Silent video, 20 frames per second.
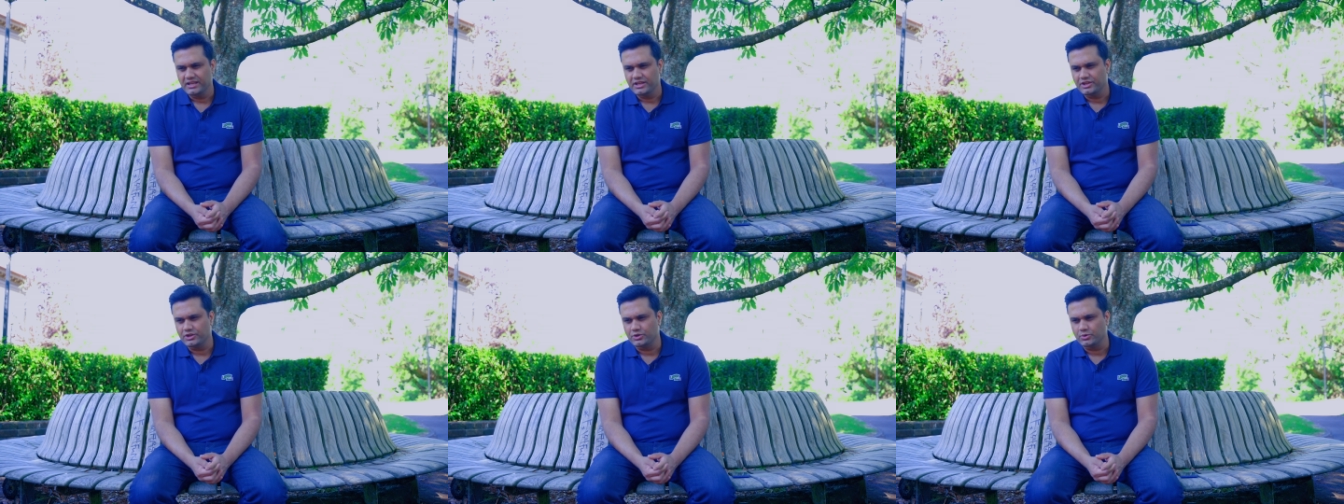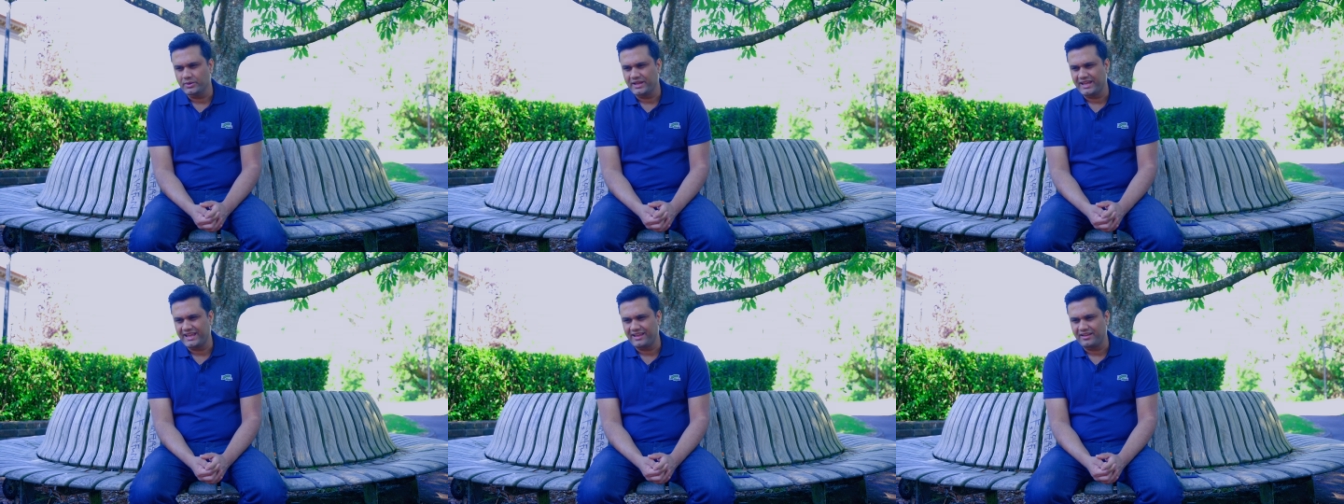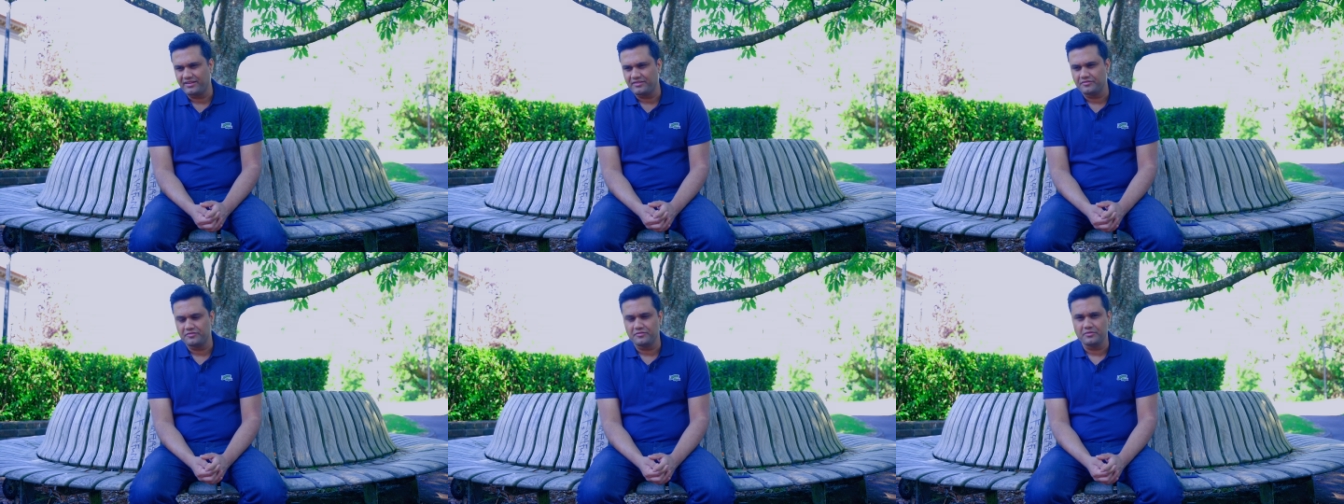You
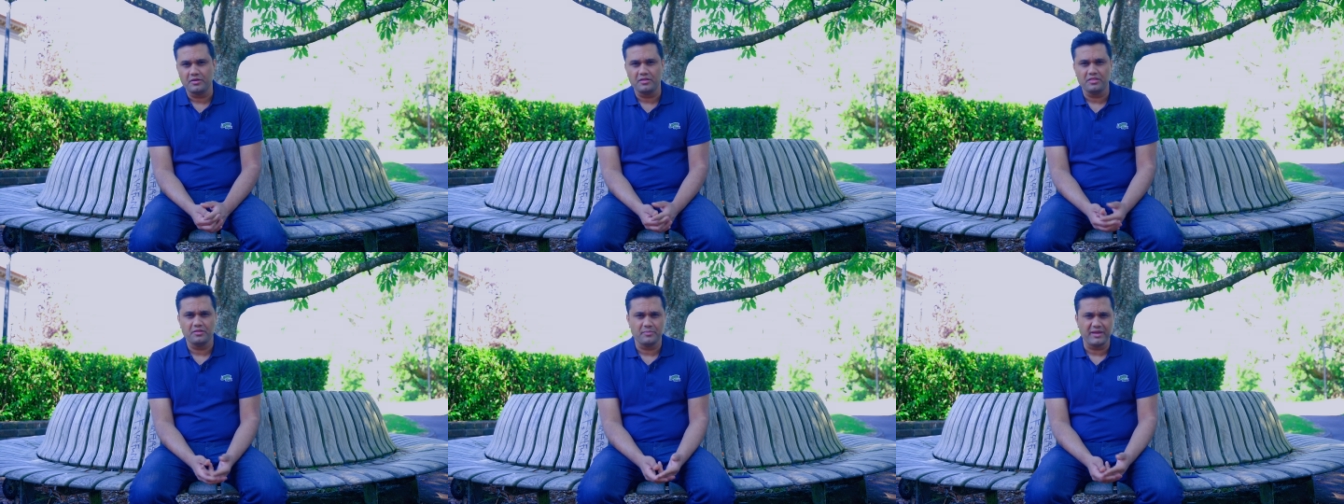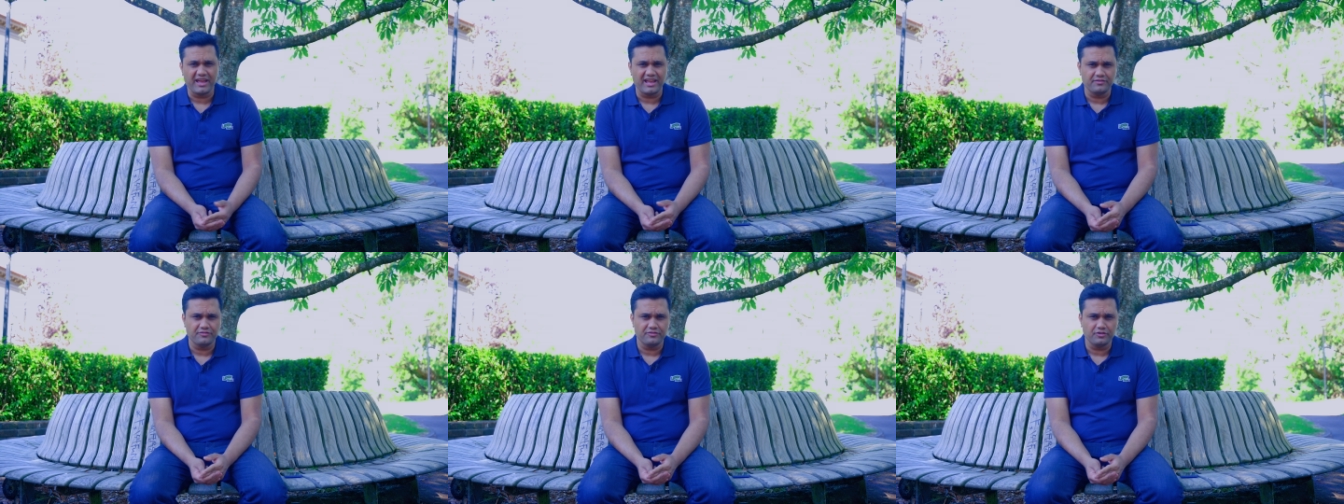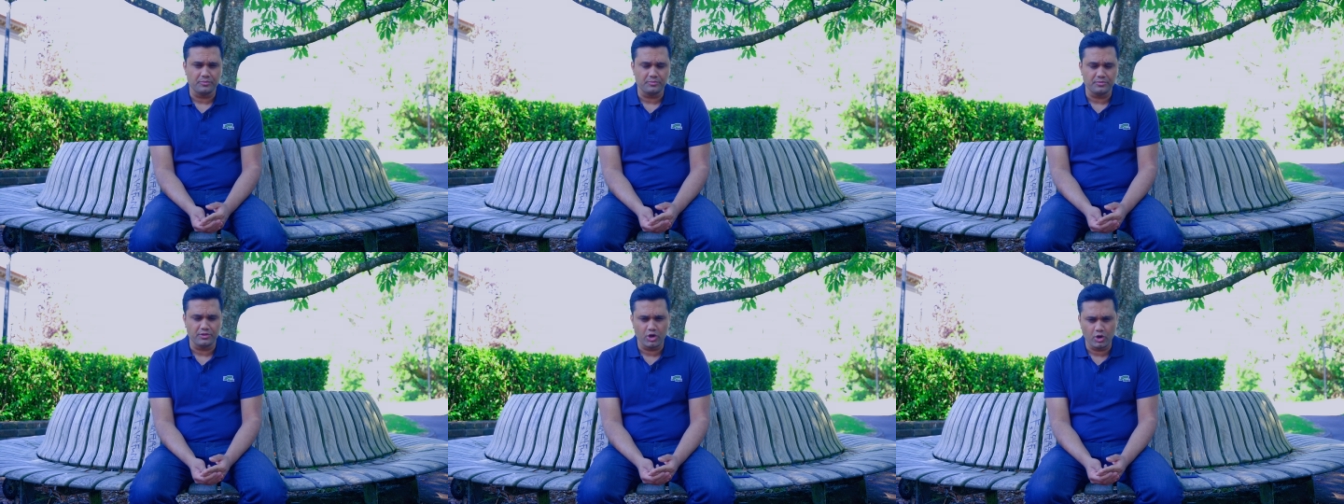have The Man
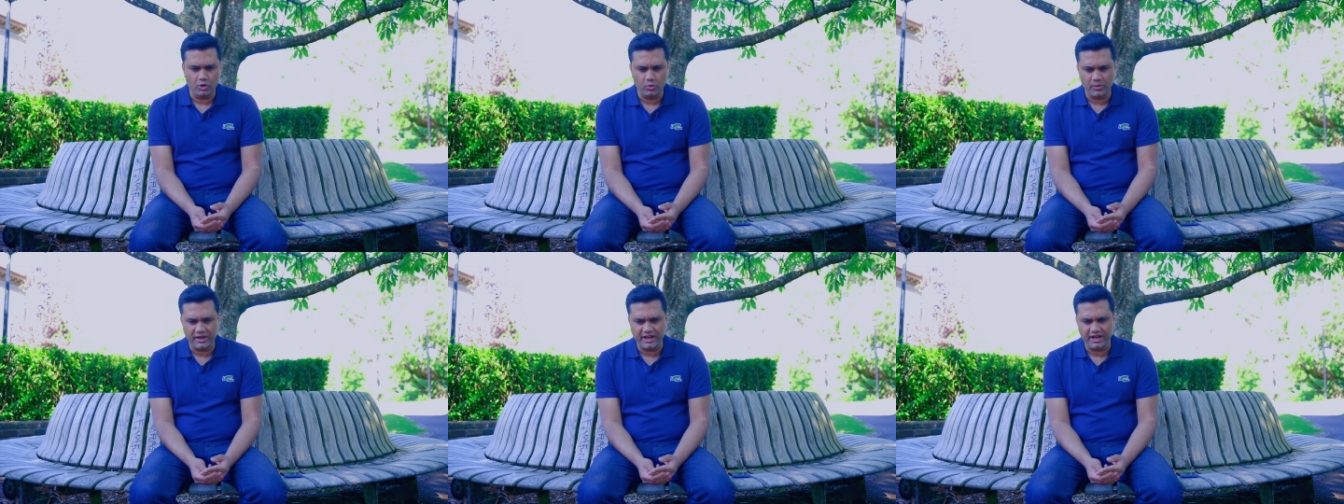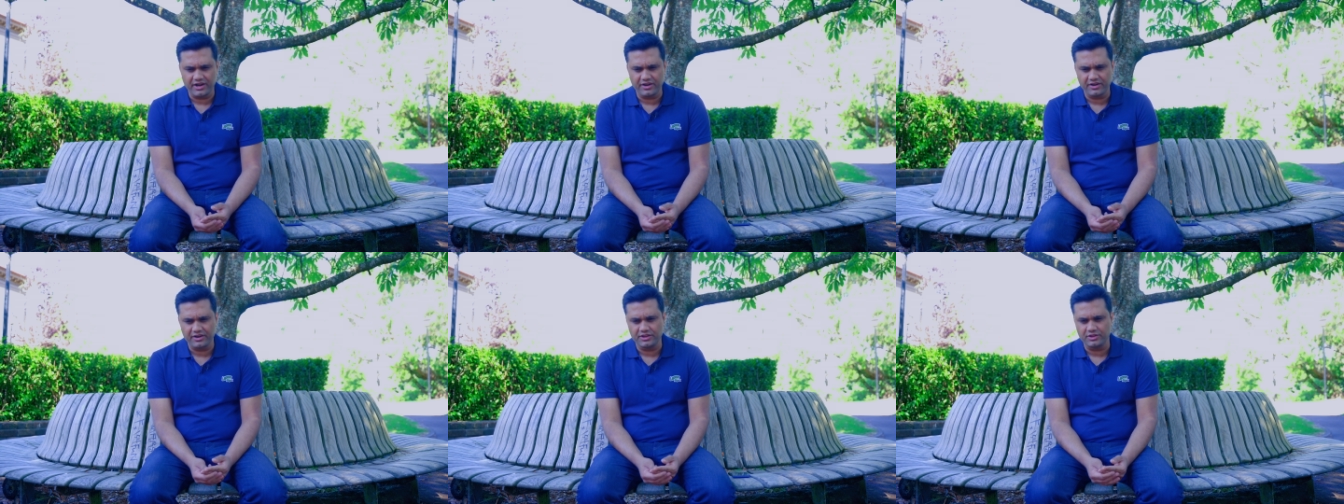from Nowhere.